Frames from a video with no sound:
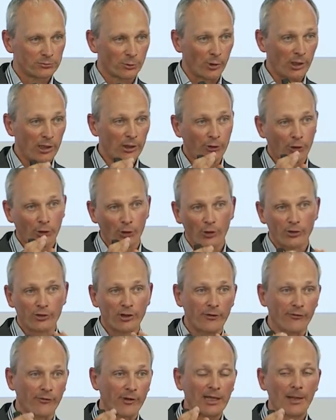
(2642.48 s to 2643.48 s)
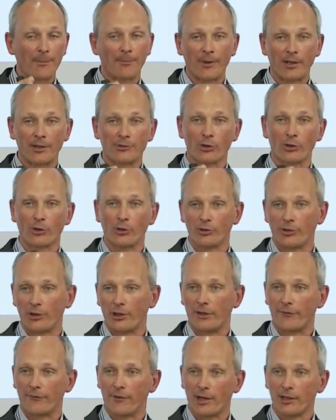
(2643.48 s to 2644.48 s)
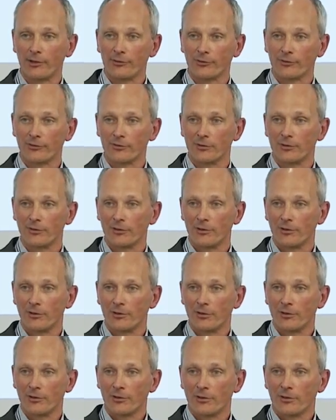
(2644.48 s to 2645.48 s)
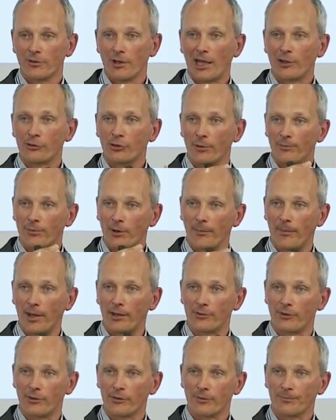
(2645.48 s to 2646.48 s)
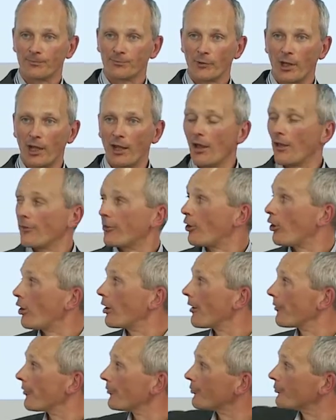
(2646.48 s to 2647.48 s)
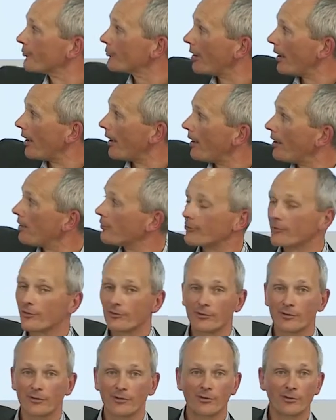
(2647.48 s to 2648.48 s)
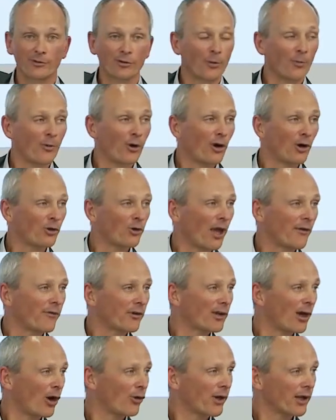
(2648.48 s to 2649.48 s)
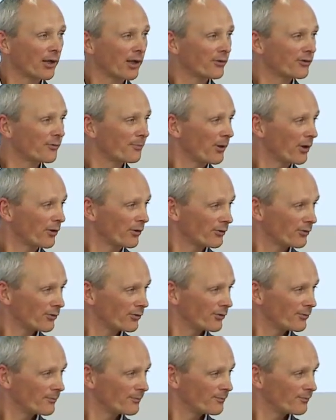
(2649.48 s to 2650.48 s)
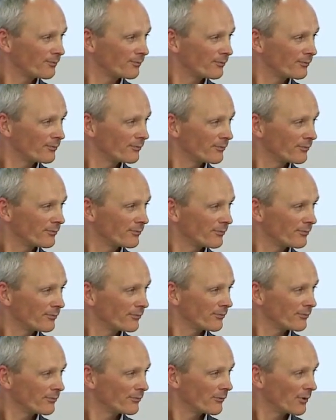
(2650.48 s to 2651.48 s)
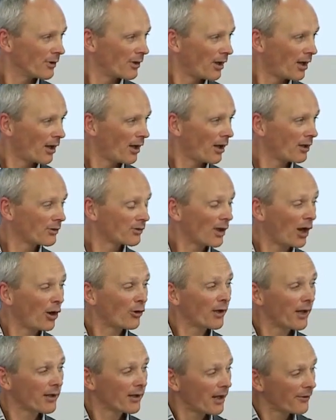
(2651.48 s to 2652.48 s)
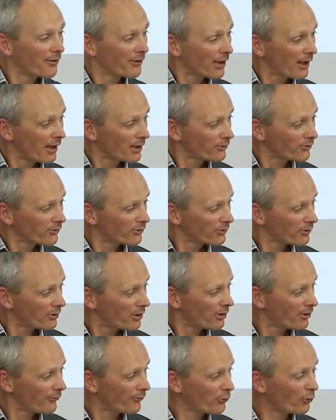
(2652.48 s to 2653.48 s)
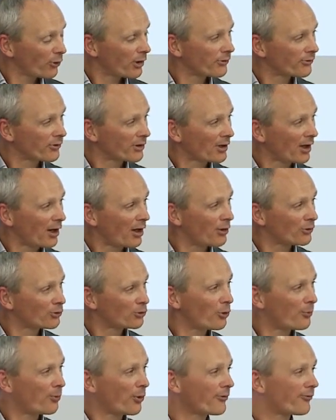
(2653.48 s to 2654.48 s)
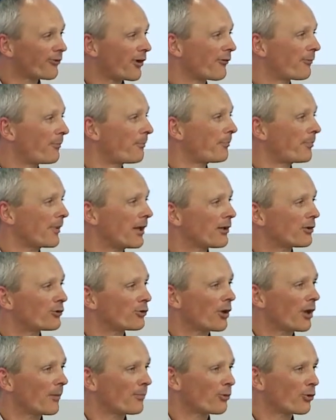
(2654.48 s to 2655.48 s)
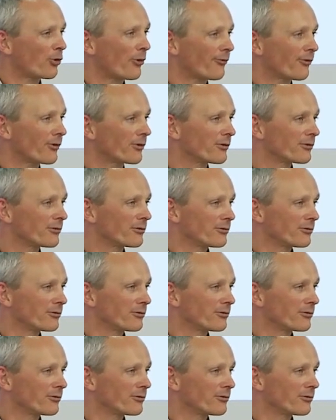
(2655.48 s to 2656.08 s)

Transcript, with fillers: will QUT really build a QUT device, and to implement it. The longer this takes, the more you have a Kodak experience. Uh, Kodak, I think, had uh, a few years ago $2.5 billion profit.